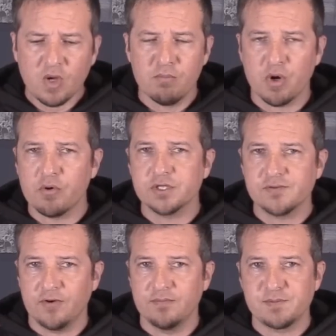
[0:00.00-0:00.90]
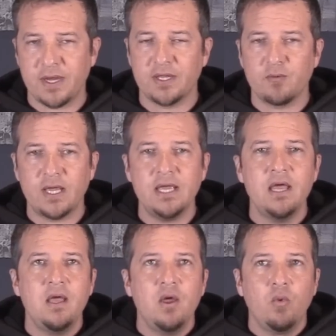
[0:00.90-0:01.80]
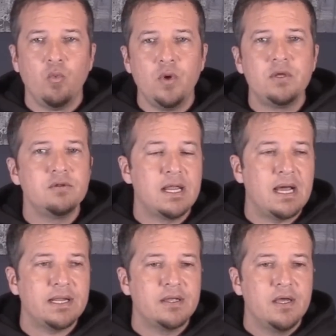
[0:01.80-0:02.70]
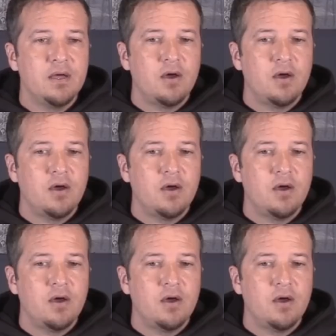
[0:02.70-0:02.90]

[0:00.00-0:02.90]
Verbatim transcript: Brokerage firms, by the way, will not